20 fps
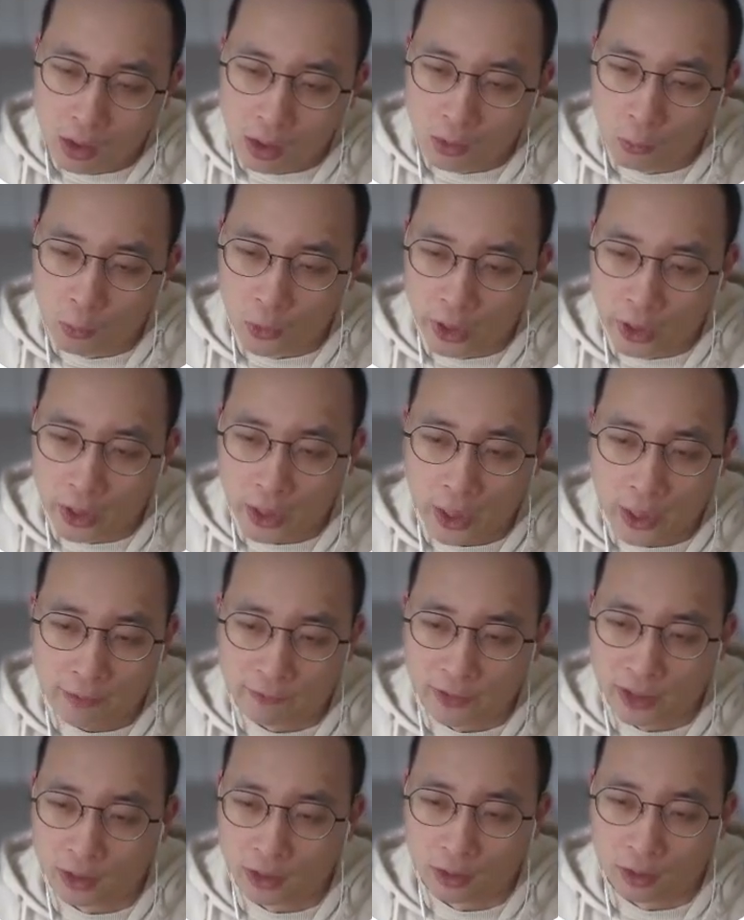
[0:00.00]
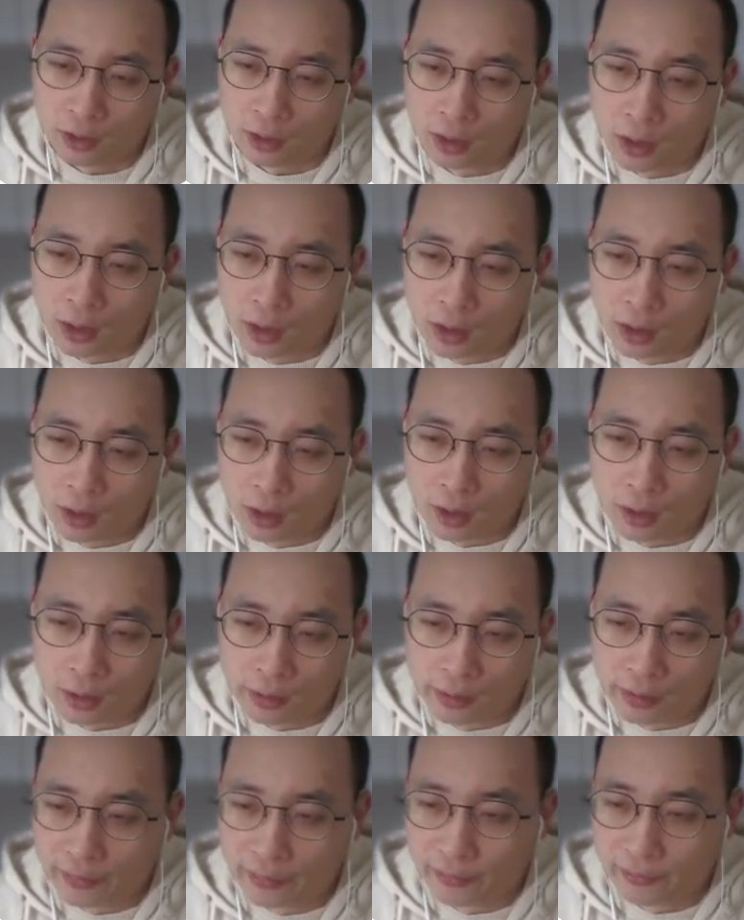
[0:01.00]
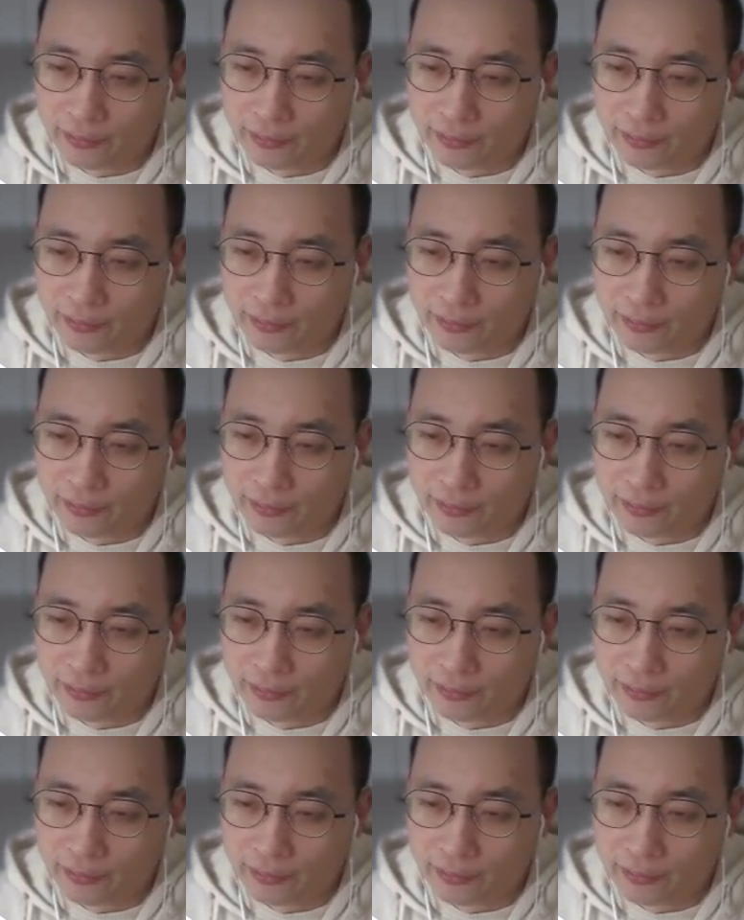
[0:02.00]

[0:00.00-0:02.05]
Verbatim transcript: when having uh,